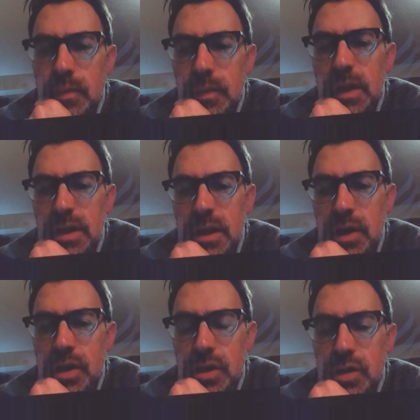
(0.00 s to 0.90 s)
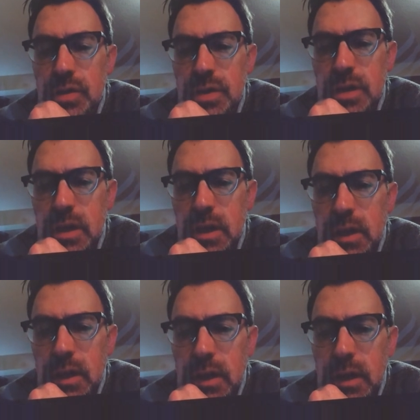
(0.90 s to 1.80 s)
military used
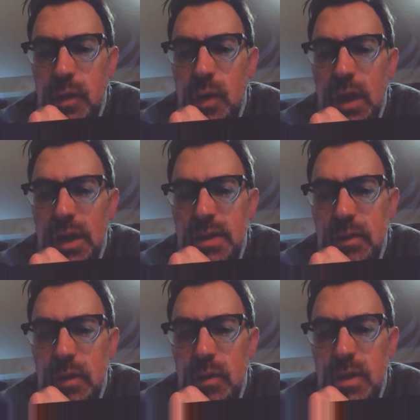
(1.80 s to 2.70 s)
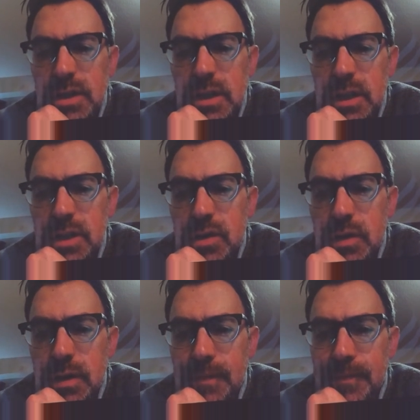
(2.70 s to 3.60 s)
in relatively recent
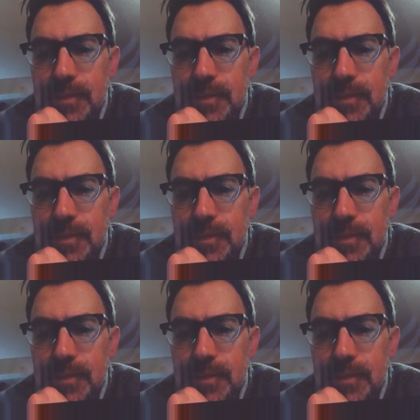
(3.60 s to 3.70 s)
history.